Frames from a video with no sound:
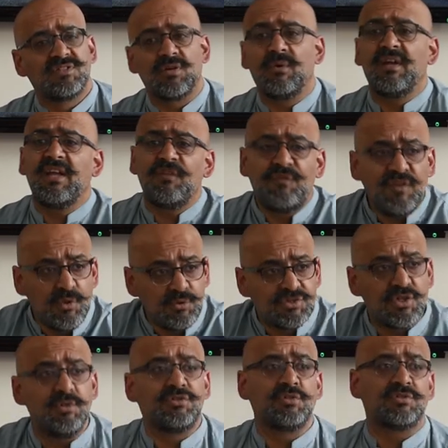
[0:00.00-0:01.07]
So if you
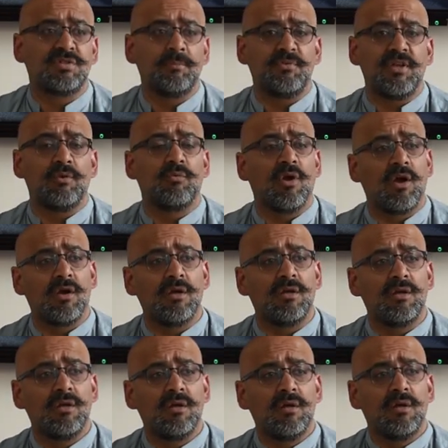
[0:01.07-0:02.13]
do something
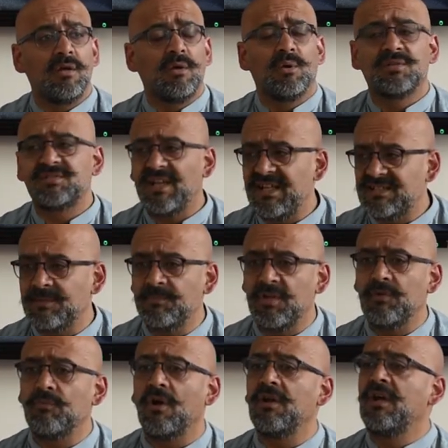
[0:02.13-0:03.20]
wrong or say
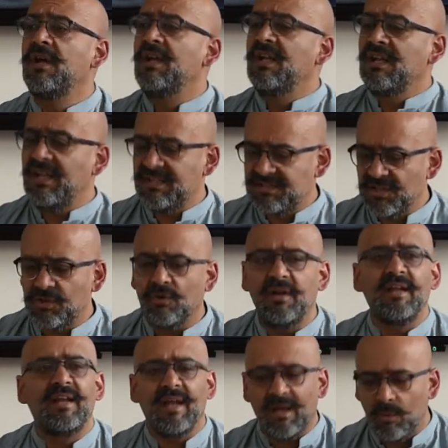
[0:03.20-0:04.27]
something wrong, let's
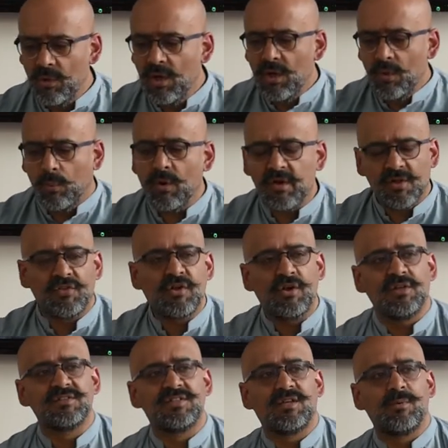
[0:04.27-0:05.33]
agree now. What are the
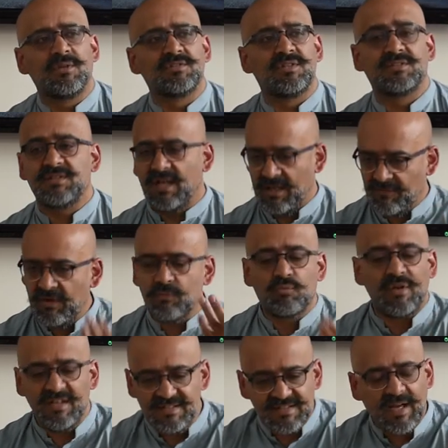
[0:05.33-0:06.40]
consequences? Have it
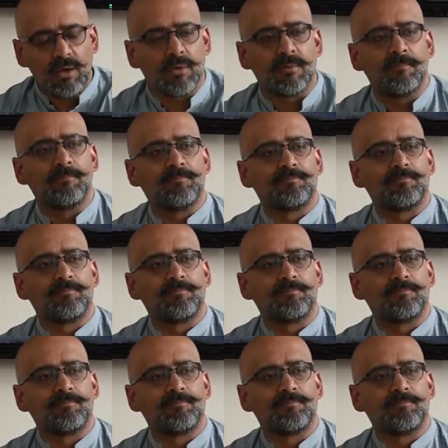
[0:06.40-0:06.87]
written down.